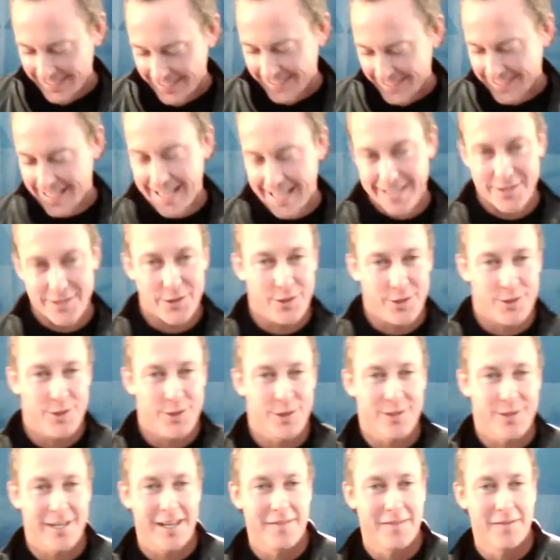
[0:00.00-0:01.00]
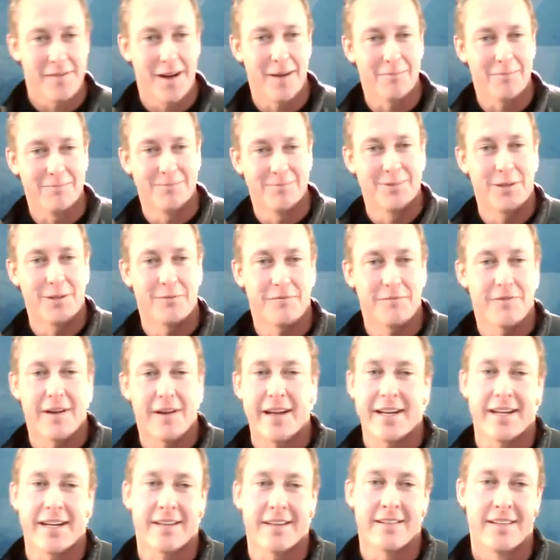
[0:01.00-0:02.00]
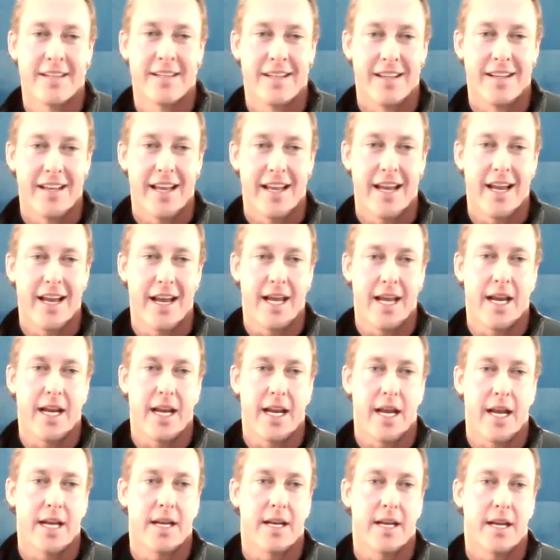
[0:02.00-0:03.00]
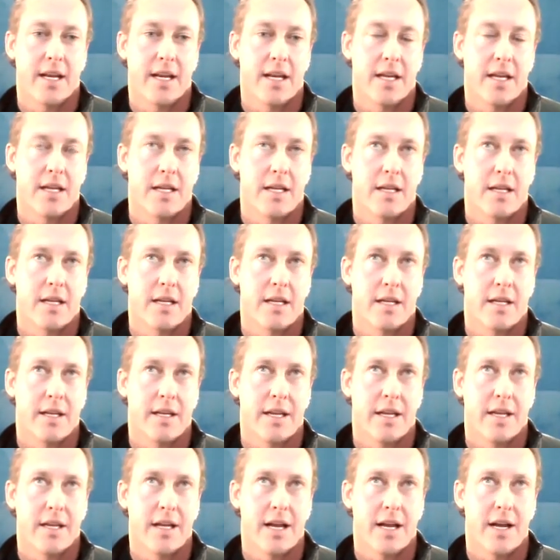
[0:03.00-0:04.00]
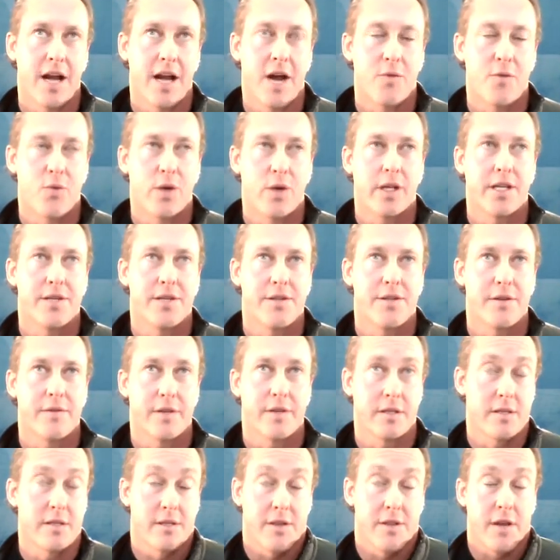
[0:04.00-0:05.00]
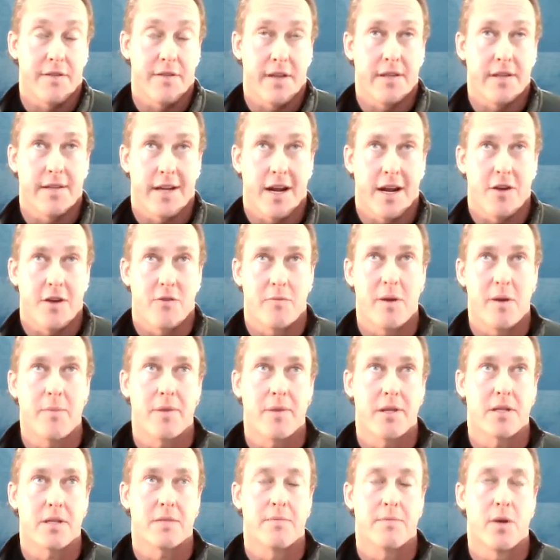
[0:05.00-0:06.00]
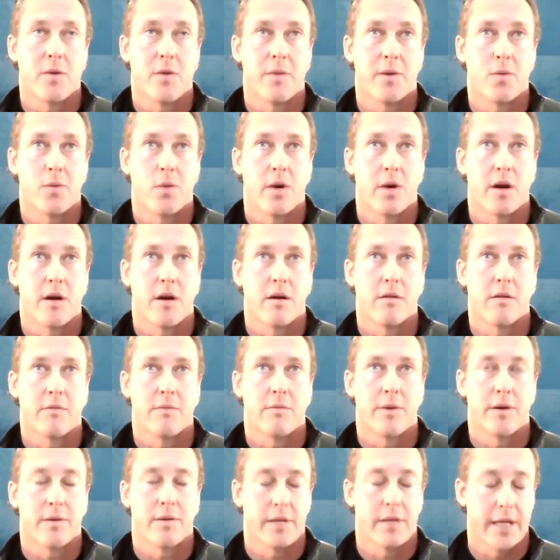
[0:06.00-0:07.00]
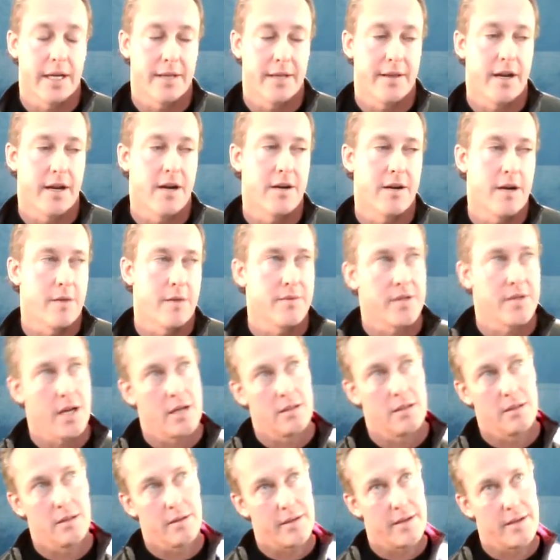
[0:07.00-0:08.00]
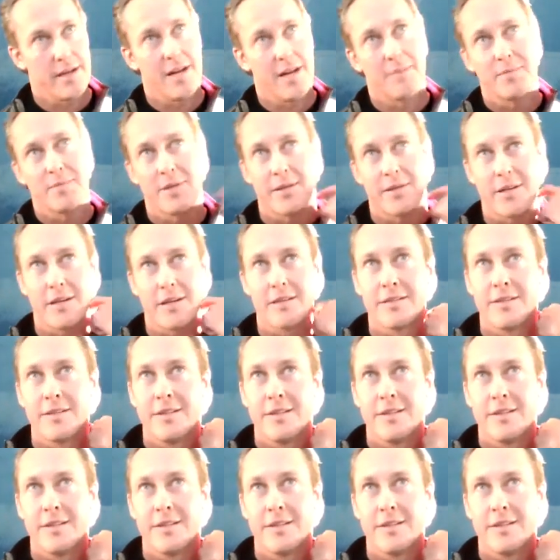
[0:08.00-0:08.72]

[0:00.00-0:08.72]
Yeah, just give up. Don't fight it. And I really do. This is authentic. I remember this moment where we were laying there and I was kind of looking up to the